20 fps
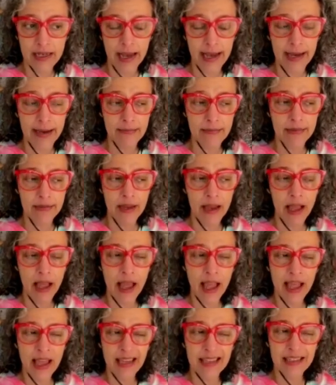um,
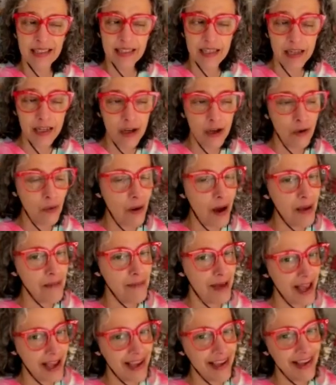didn't quite
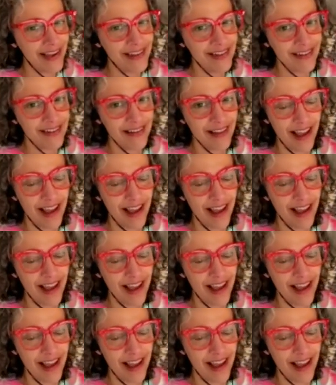make it.